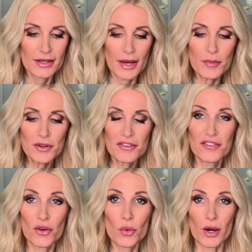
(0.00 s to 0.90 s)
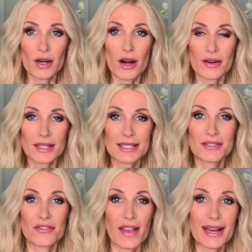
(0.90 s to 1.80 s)
Number four are
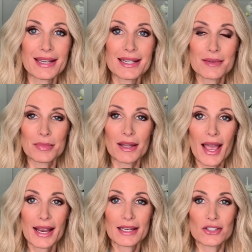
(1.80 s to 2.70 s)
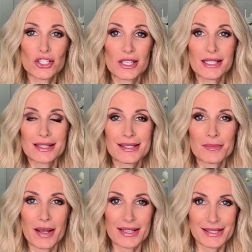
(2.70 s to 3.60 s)
these faded black
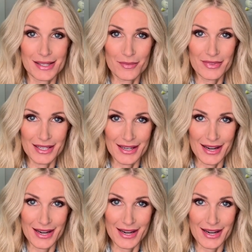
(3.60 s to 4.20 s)
jeans by Something